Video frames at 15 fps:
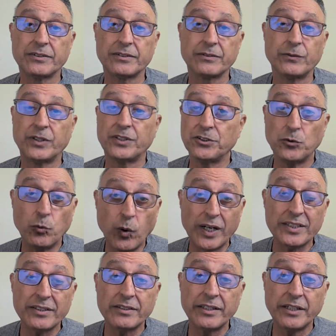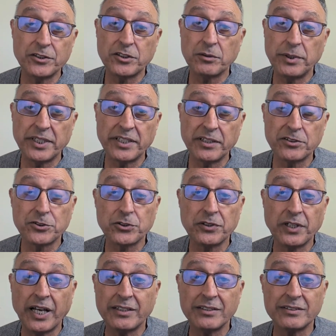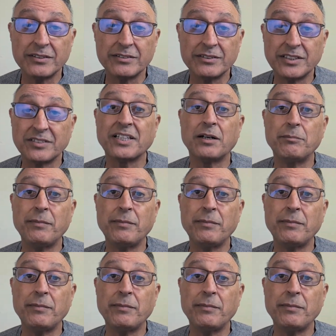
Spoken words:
Whether you want there to be guilt or not does not